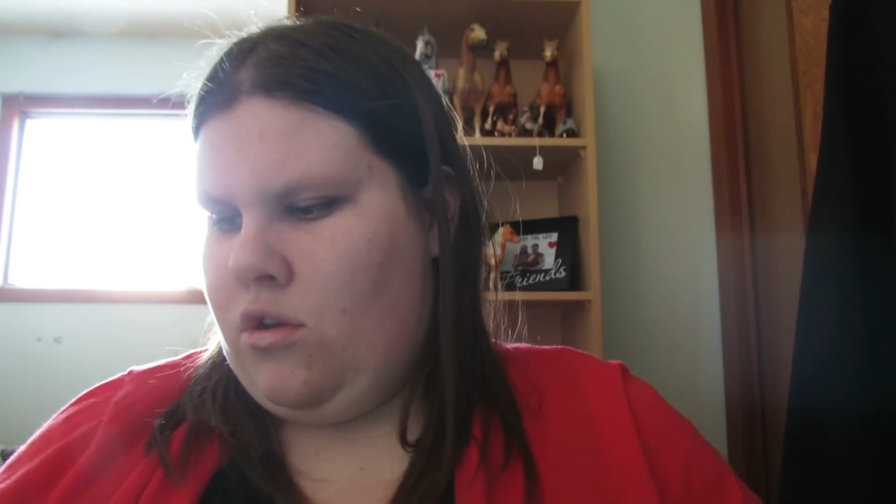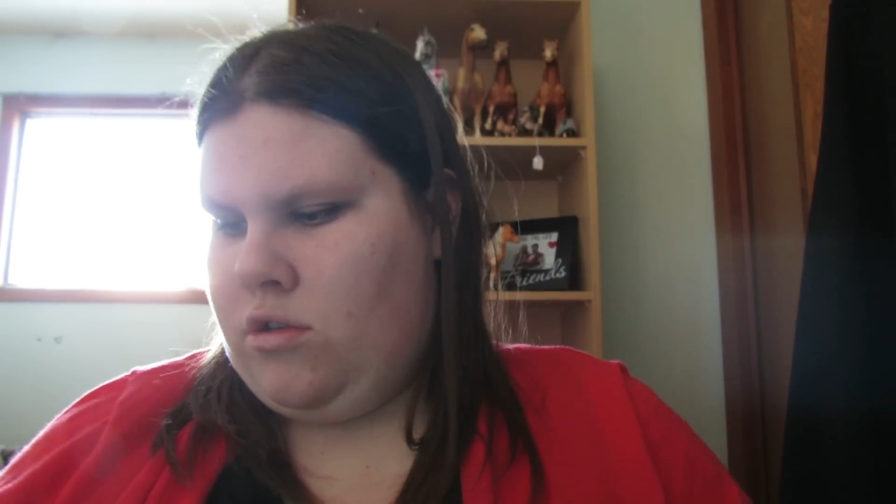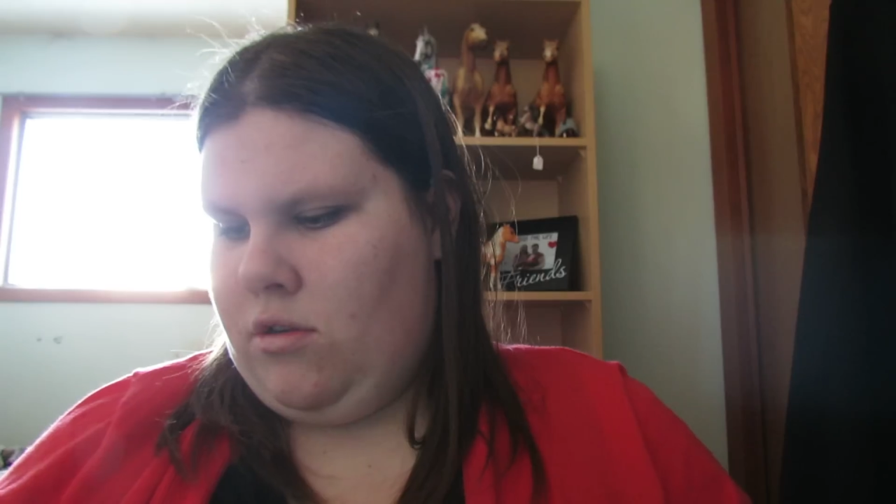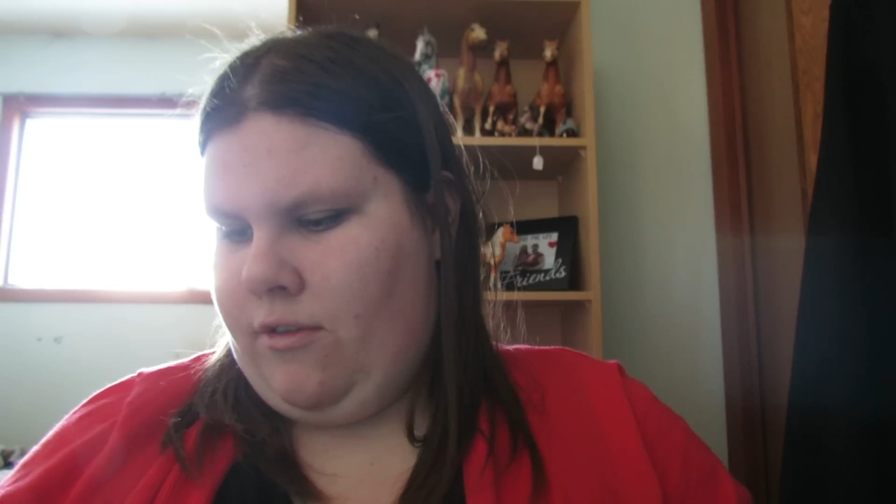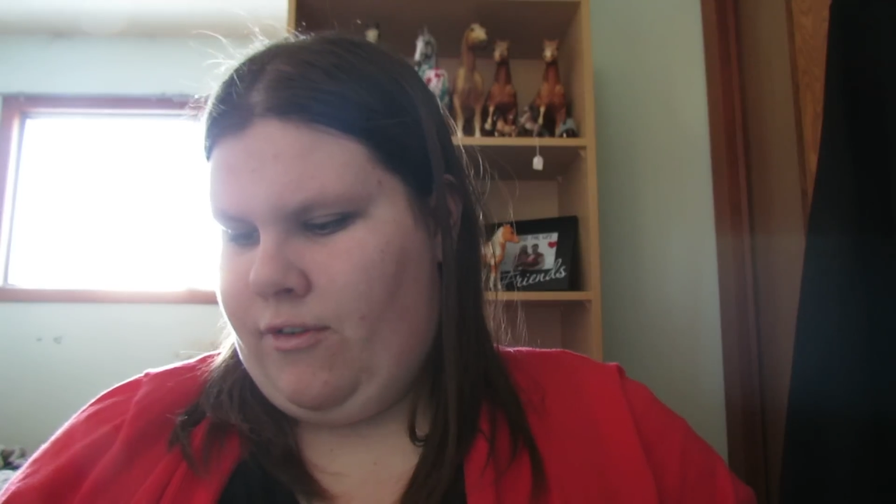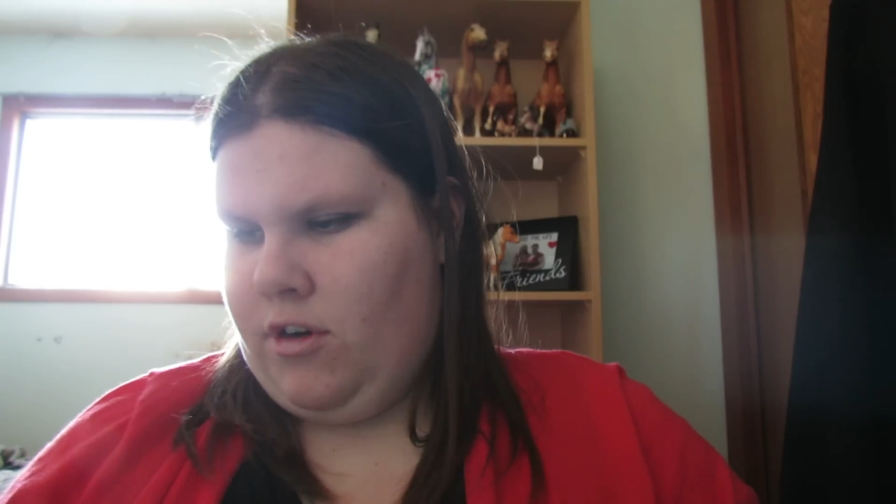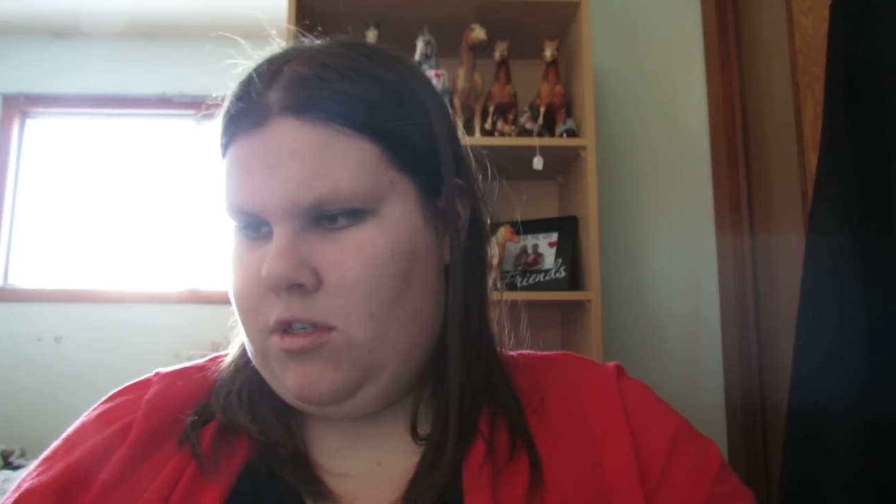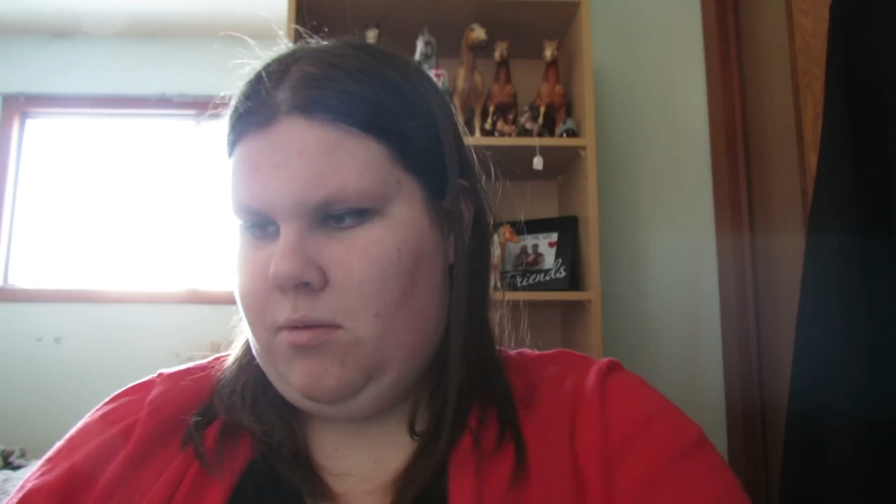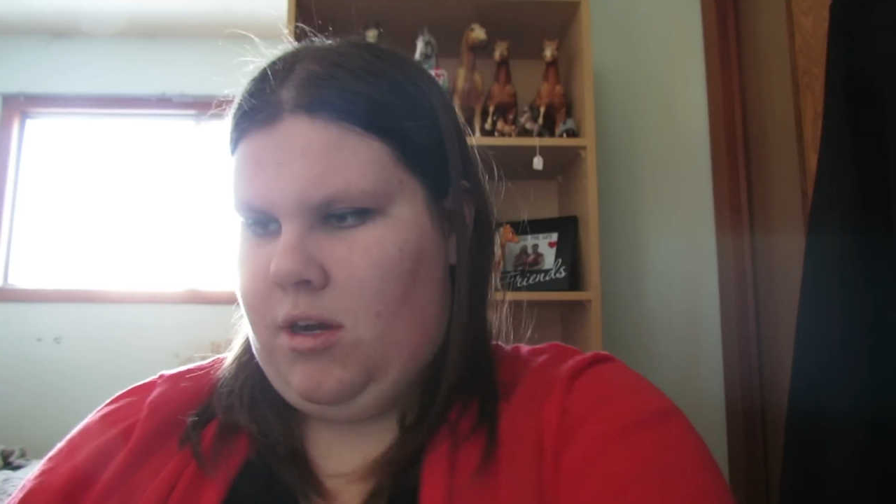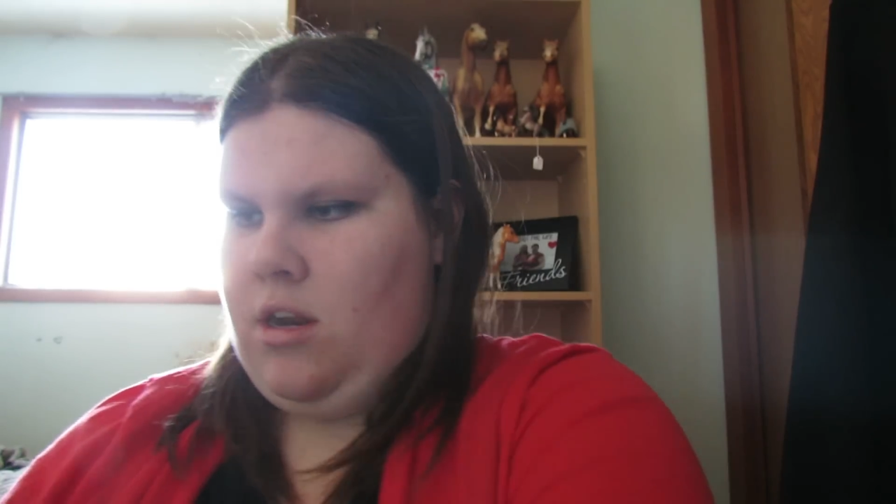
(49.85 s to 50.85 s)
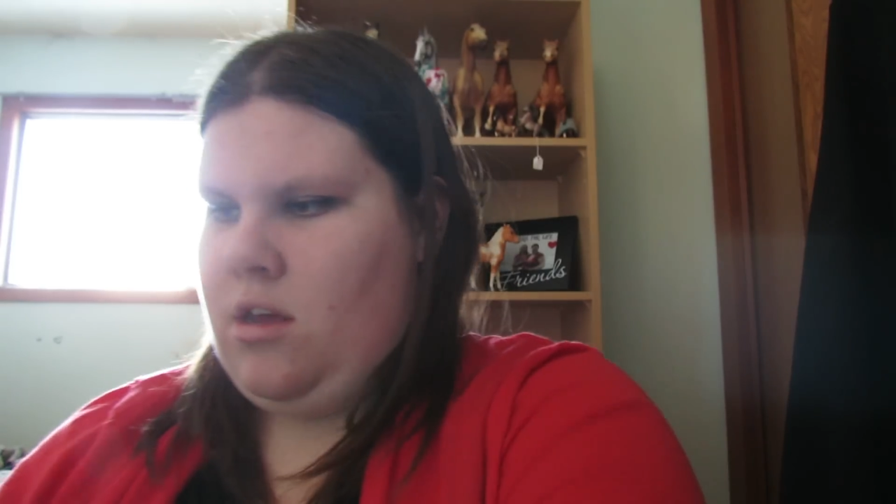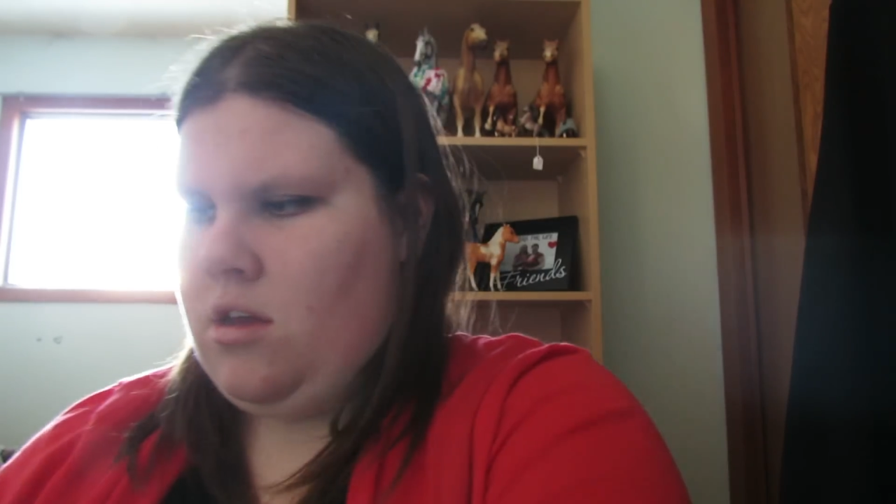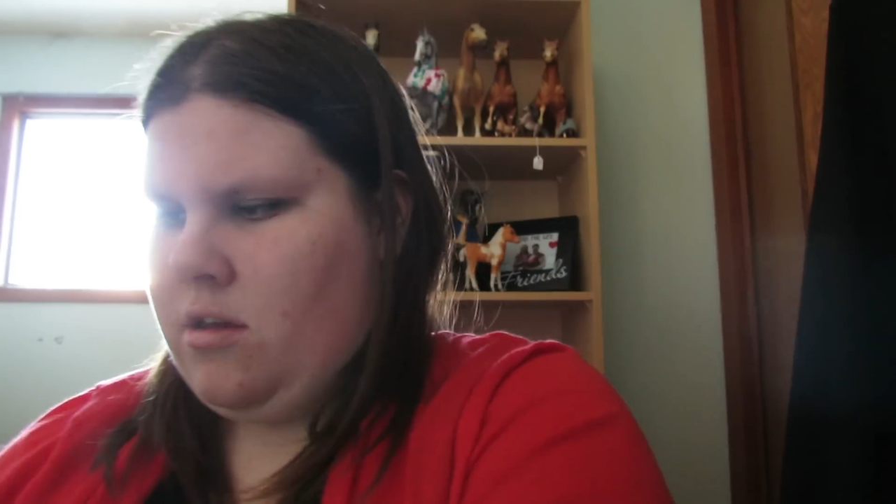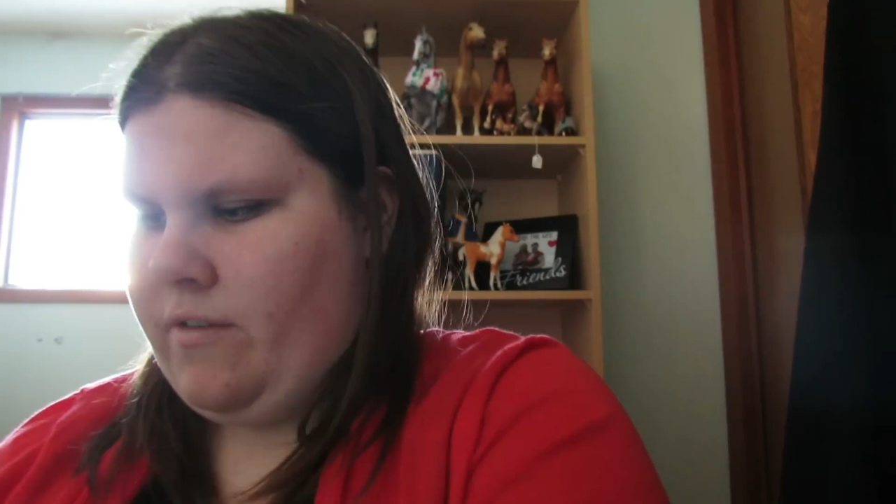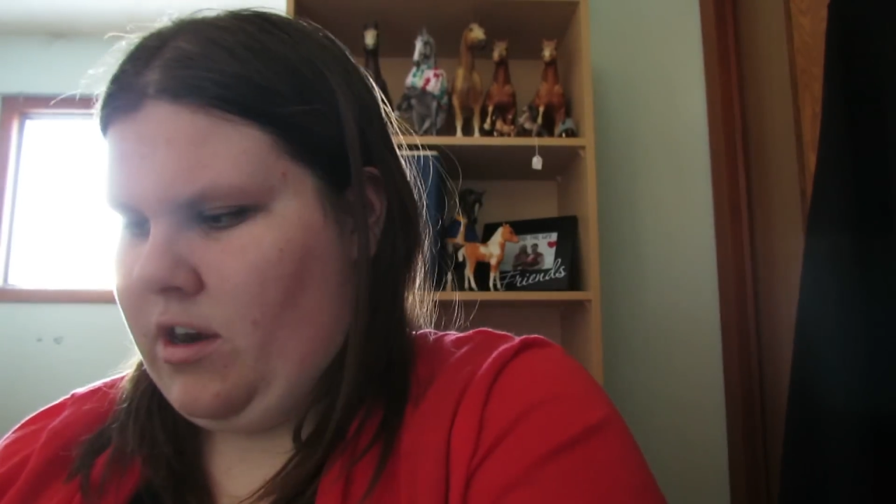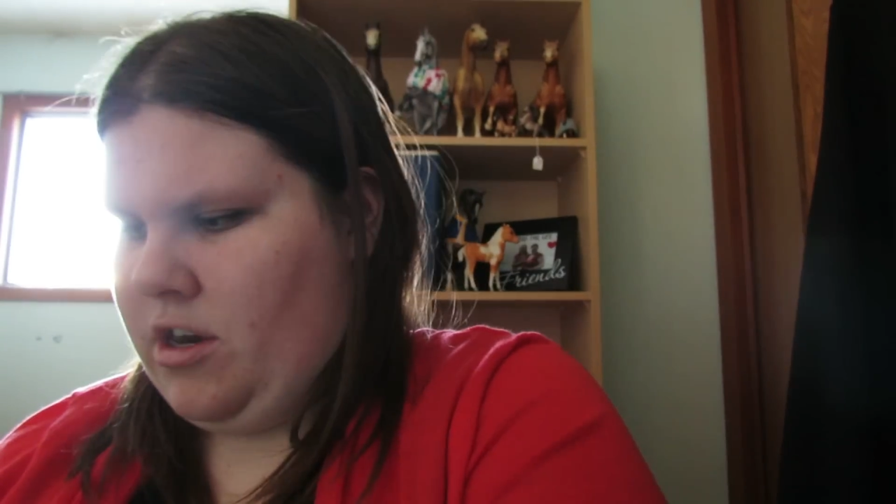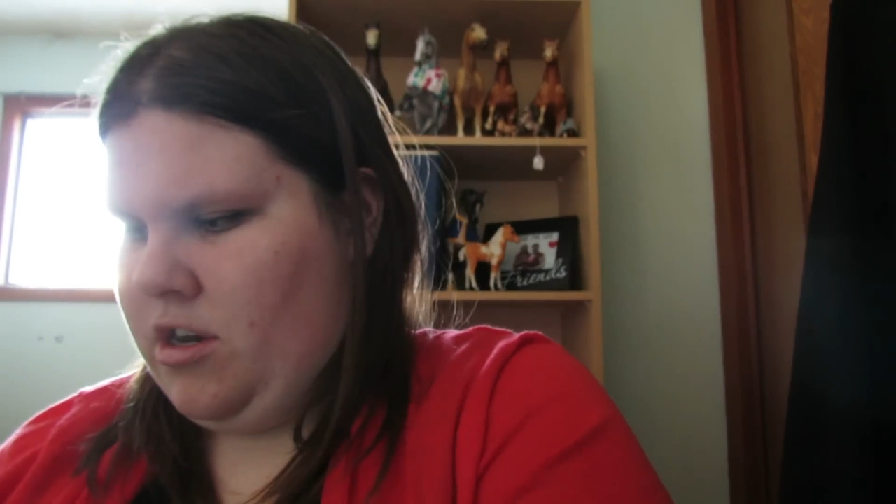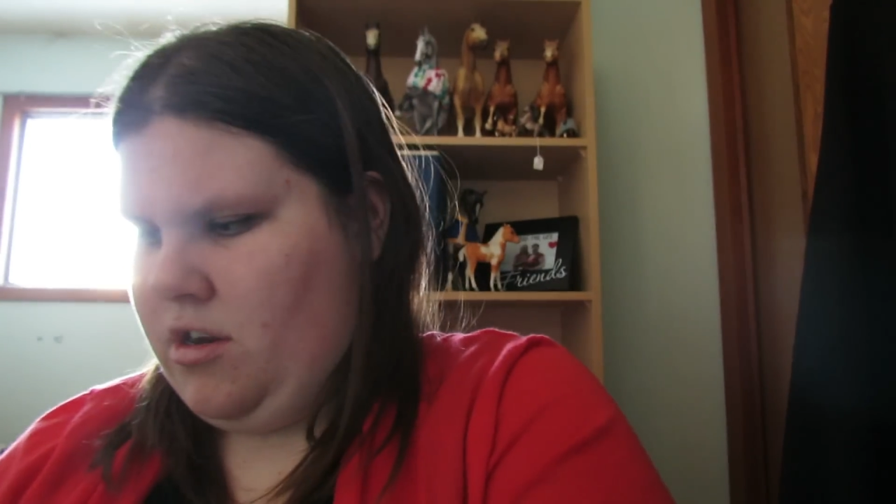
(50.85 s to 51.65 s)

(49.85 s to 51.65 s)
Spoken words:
So the first one, if I'm going to